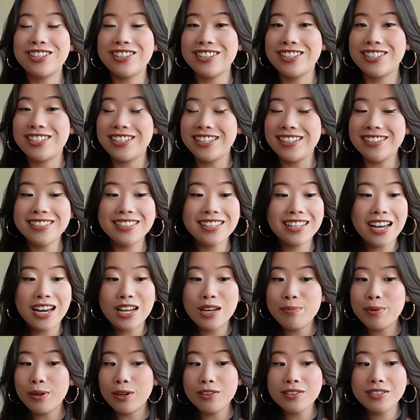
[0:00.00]
she's the kind
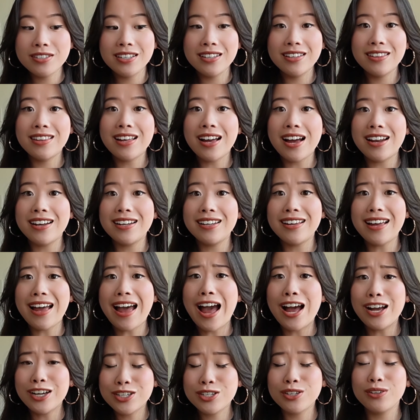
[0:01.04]
of person that
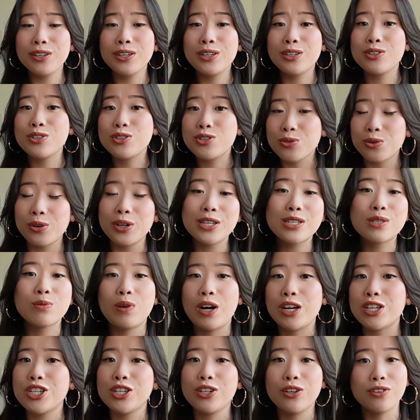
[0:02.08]
actually enjoys
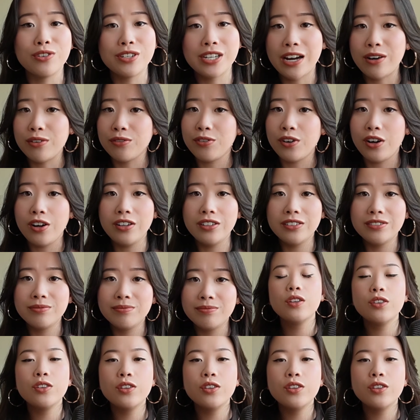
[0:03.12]
watching your downfall.